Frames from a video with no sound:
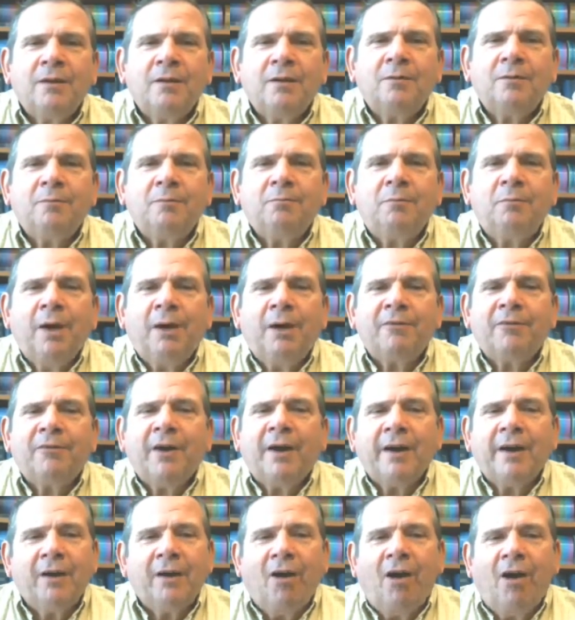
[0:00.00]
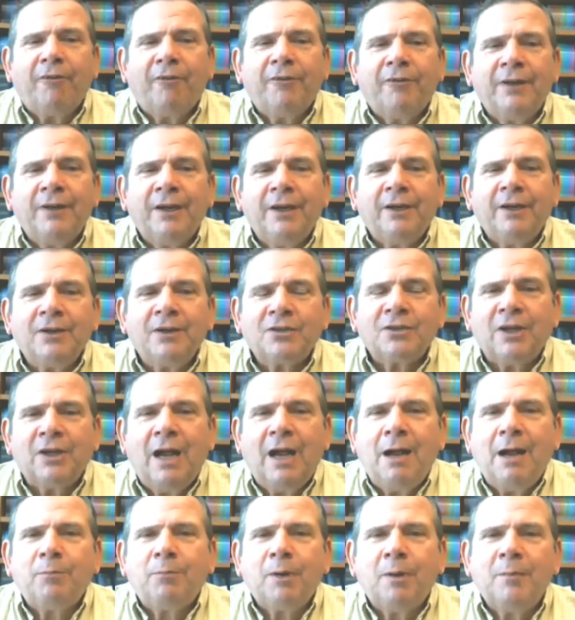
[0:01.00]
But very often it is
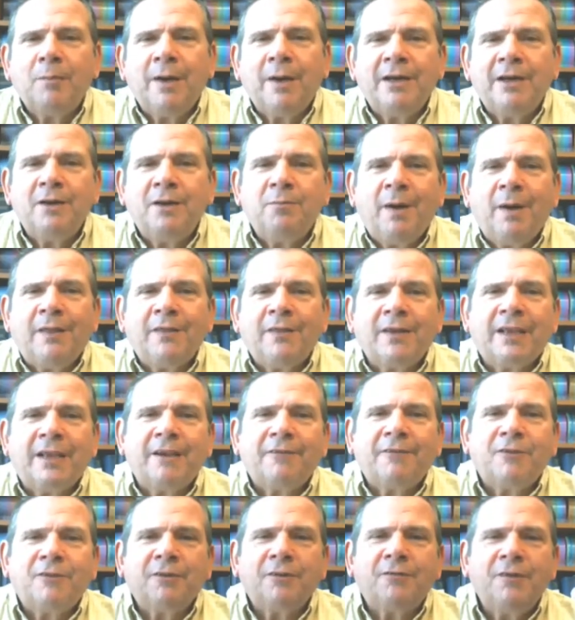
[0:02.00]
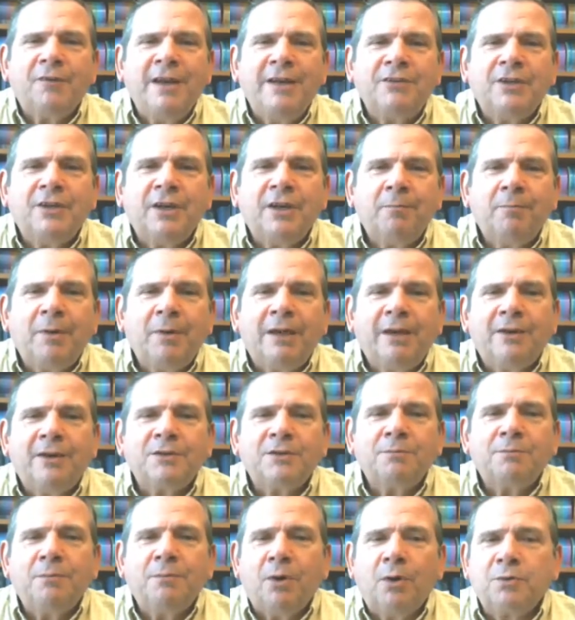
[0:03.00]
complemented by the gift of teaching,
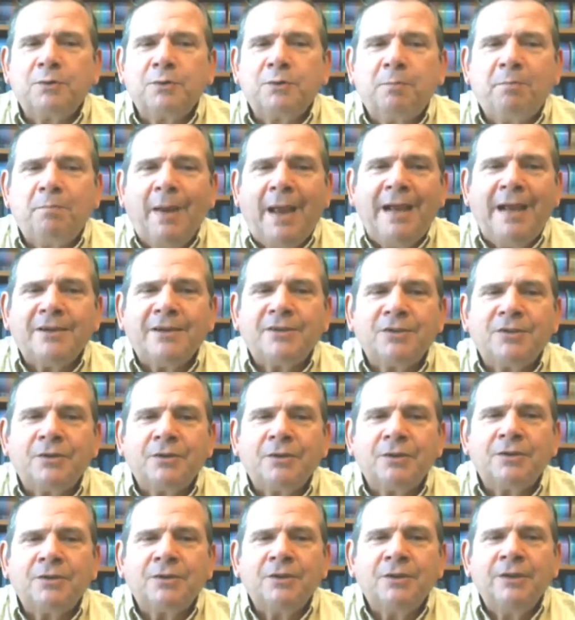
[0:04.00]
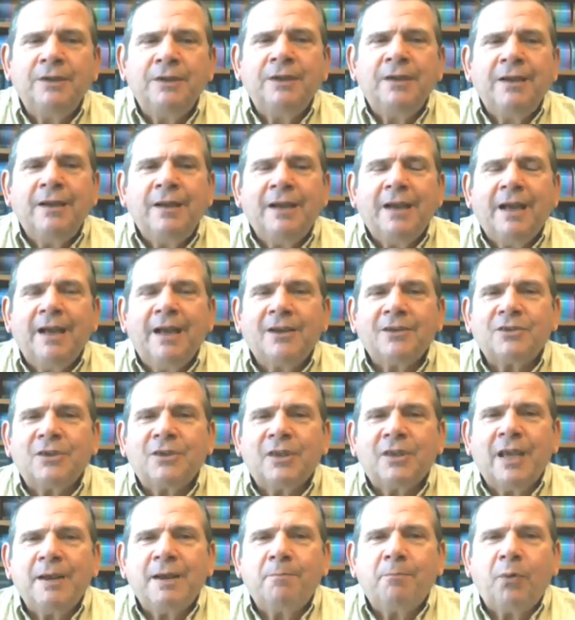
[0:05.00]
because most pastors,
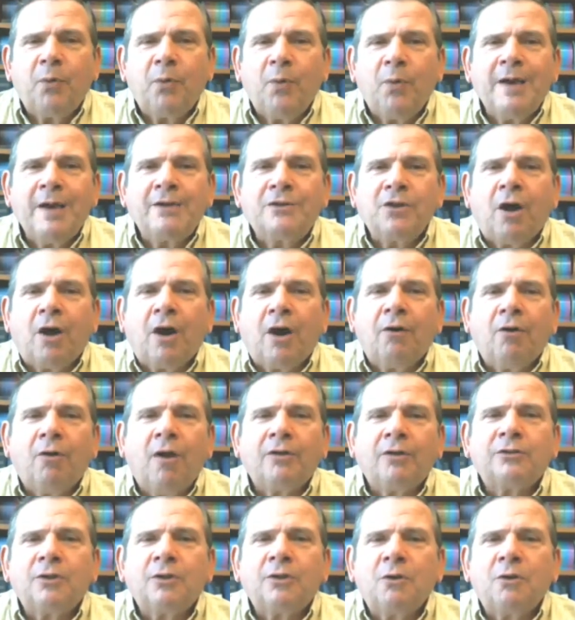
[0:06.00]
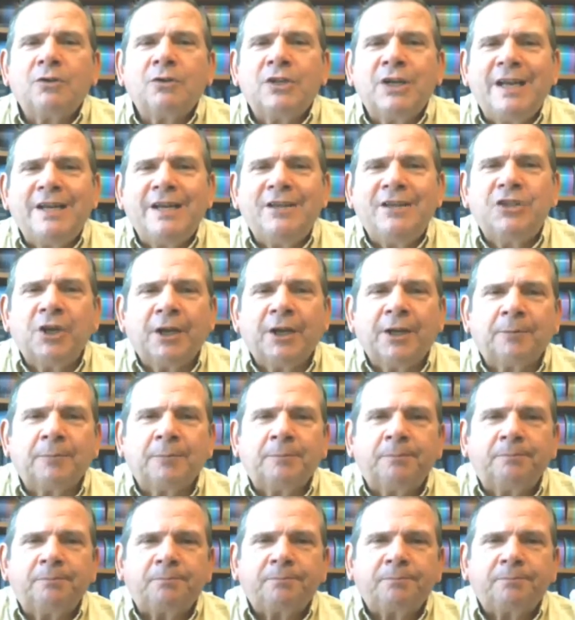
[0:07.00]
as they preach, are also teaching.